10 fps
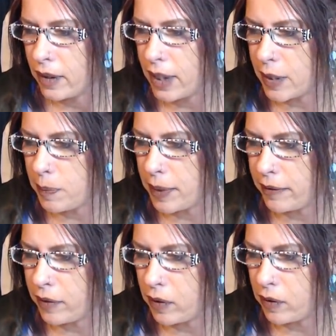Yes,
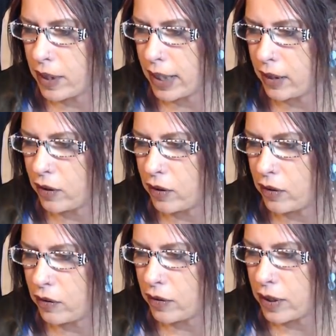Ben. if you don't like your,
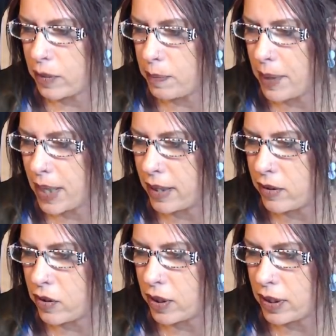your
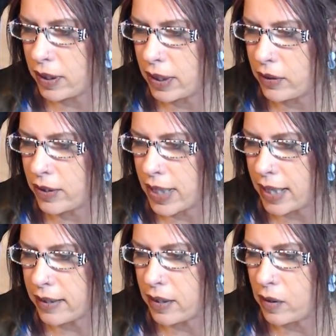response, you can delete your
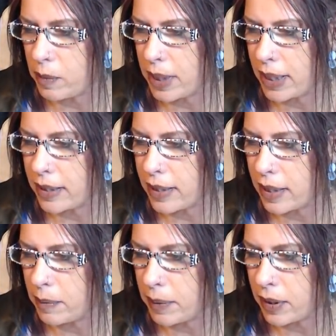text and nobody can
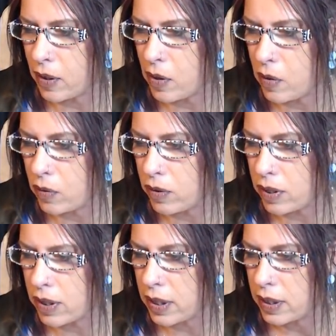see it but the
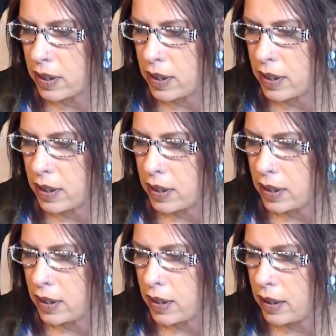host.
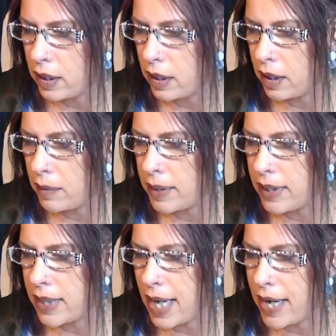Um,
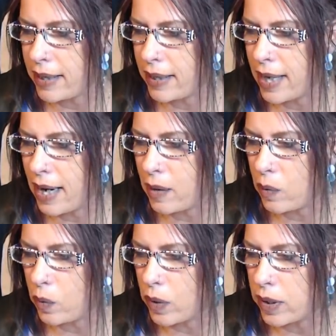is that not
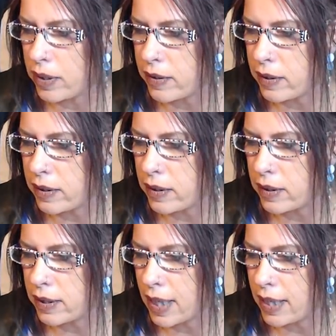was
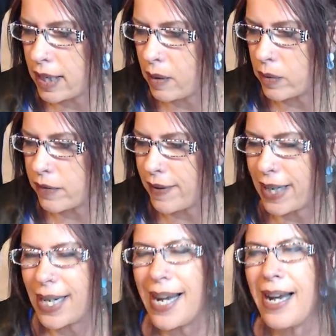is that not was
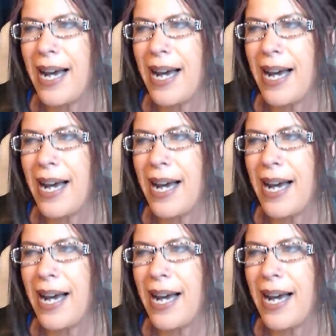found?